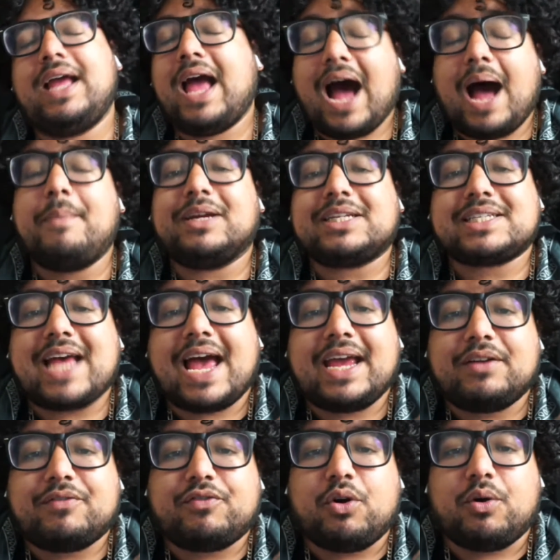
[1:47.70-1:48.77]
I'm
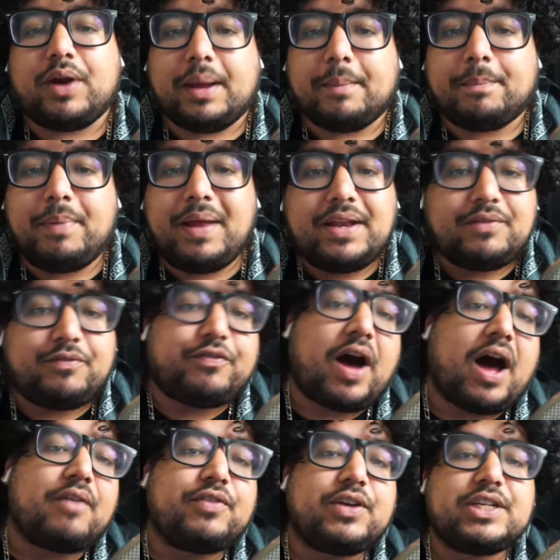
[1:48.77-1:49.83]
excited for it. And for
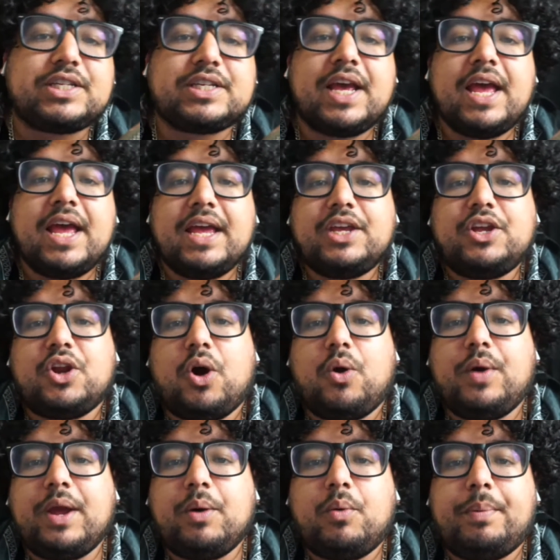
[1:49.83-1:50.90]
others, you know,
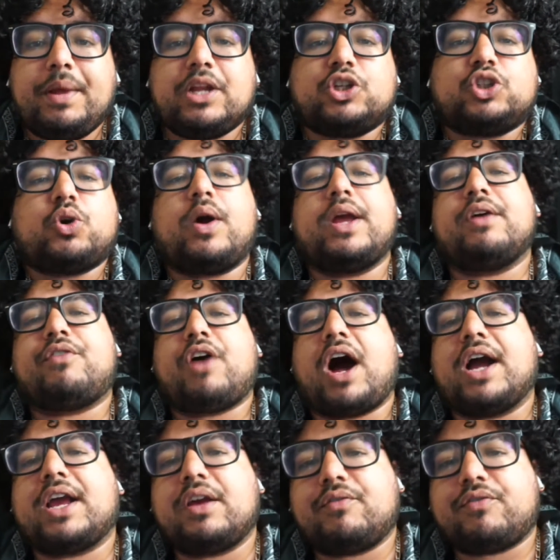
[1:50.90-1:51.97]
it will be the joy of
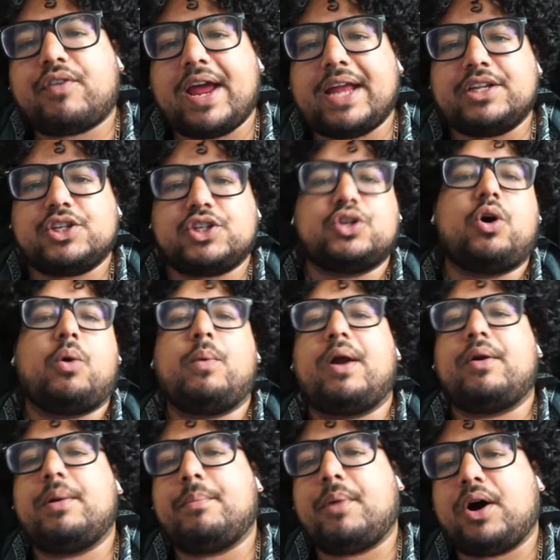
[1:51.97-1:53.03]
hugging friends, not
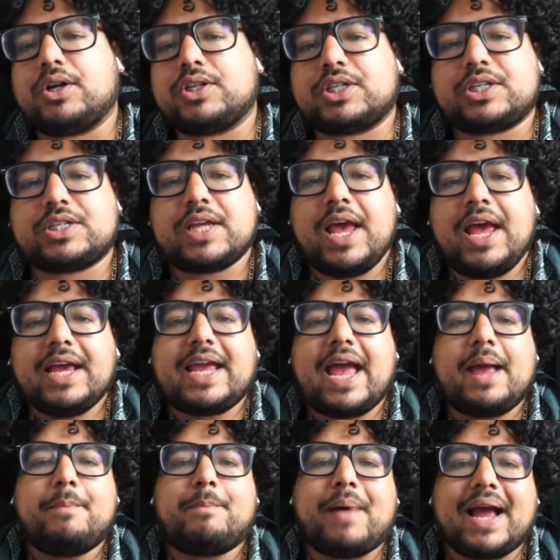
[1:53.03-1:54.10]
wearing masks,
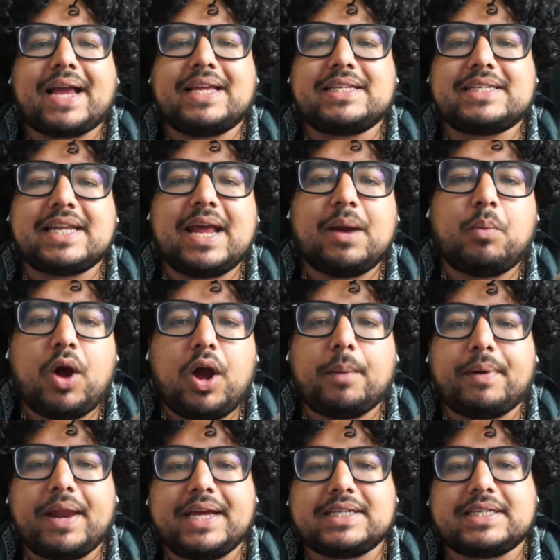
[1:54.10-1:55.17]
getting back into their
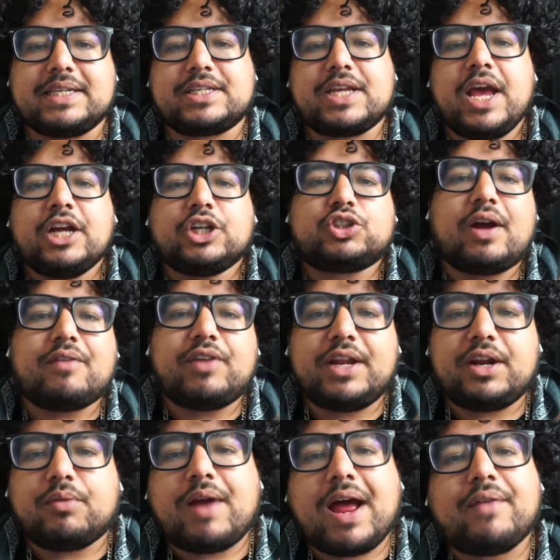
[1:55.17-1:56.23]
workplaces, traveling
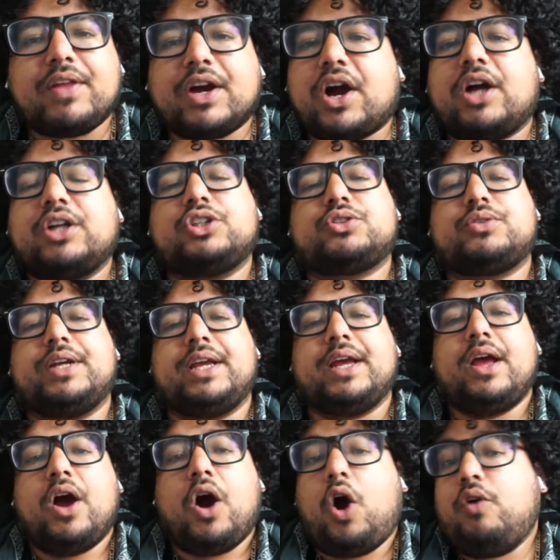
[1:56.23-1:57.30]
around the country,
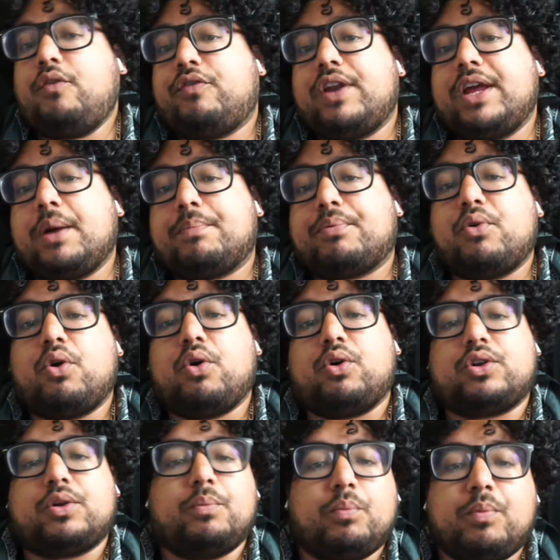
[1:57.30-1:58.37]
hopefully
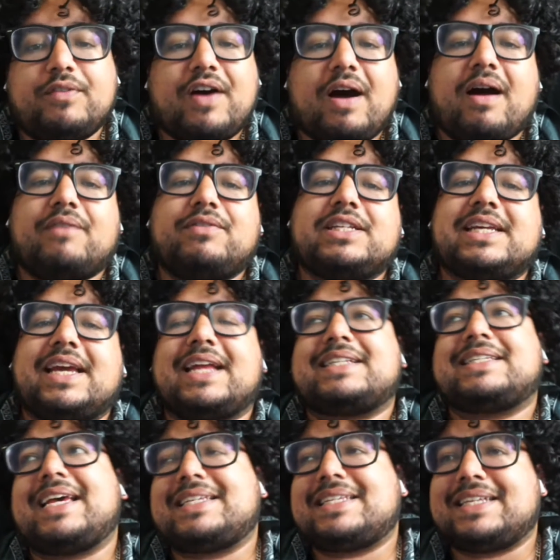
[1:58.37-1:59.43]
abroad, and without having to get
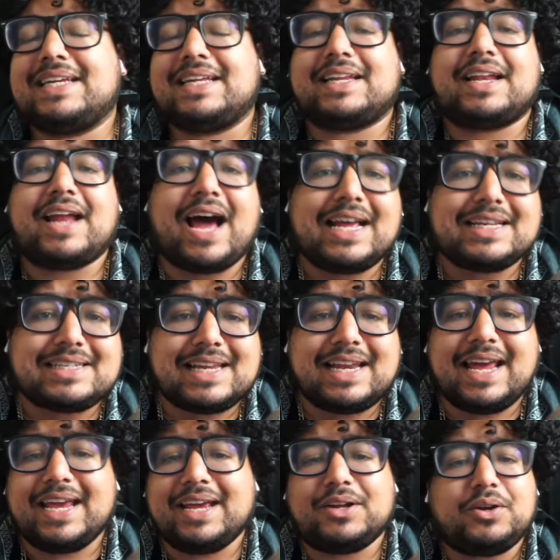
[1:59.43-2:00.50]
tested and
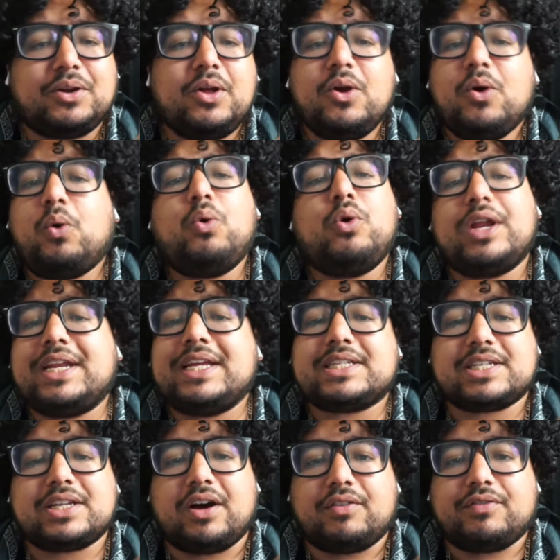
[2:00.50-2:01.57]
isolate and all of this
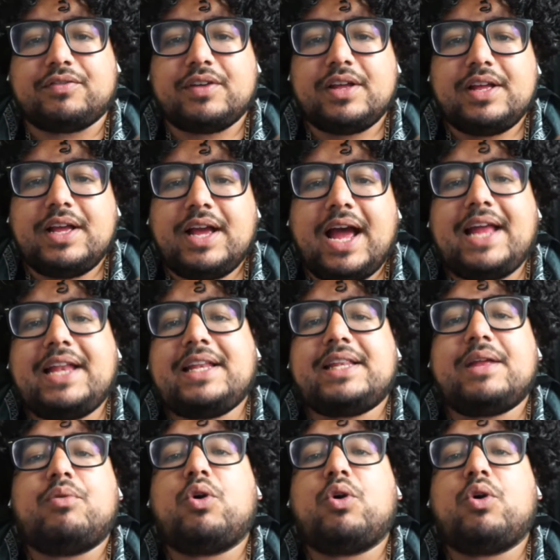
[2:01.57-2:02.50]
stuff. And there are